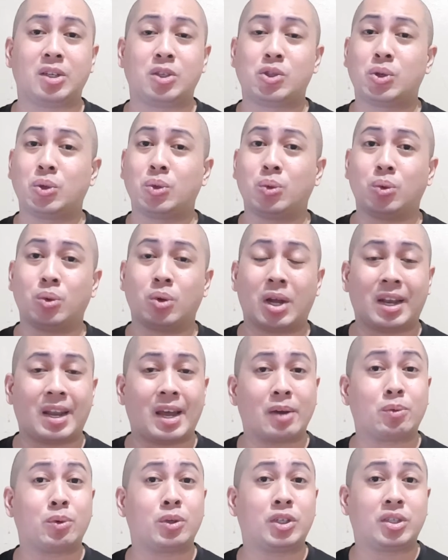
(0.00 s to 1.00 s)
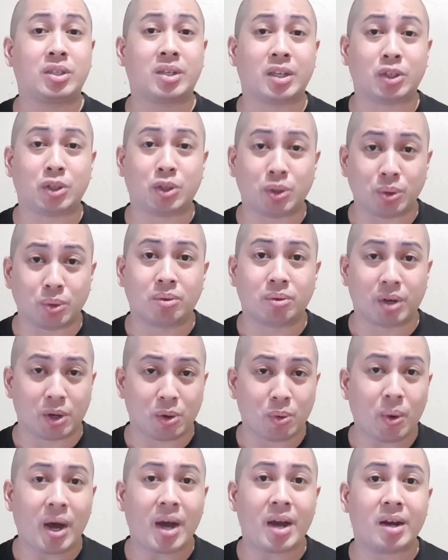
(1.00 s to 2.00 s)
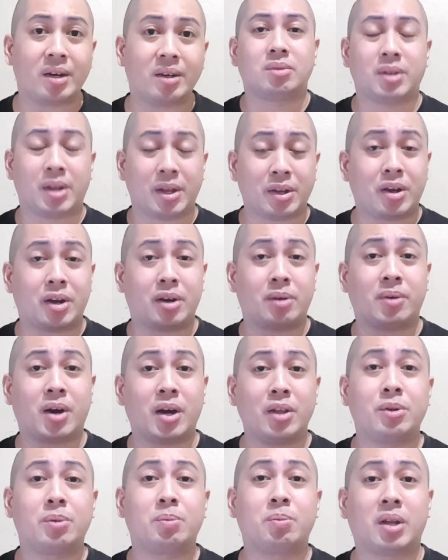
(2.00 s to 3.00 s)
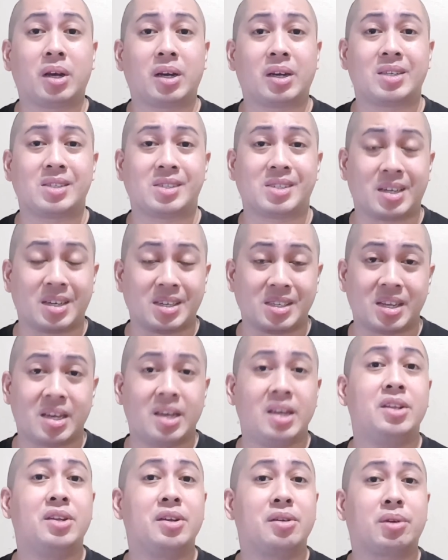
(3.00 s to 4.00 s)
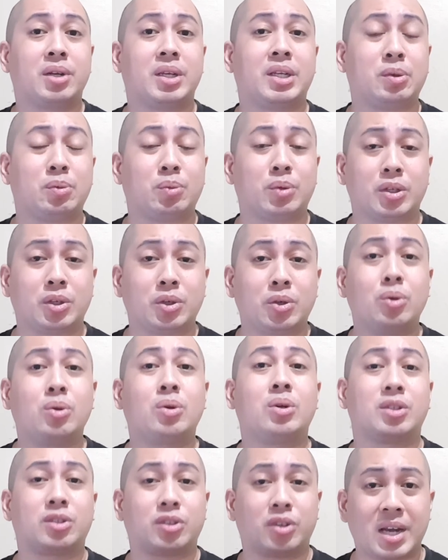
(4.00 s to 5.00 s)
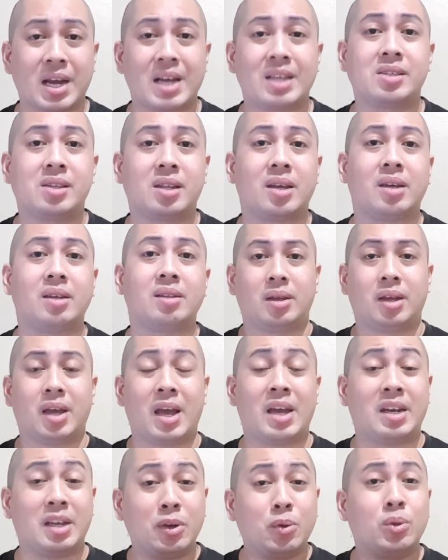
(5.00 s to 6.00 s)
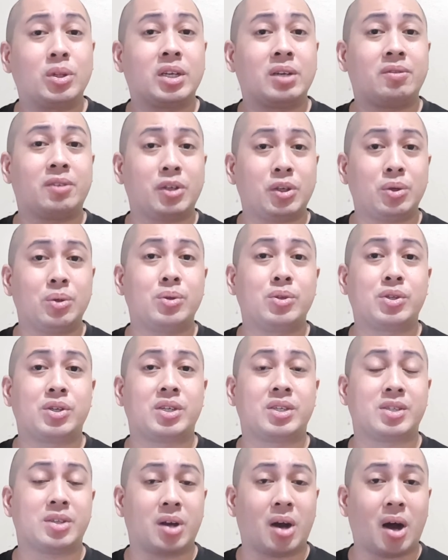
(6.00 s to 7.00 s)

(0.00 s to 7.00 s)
to a language that you require, then there are other plugins that is integrated with Google Translate, and it will give the users the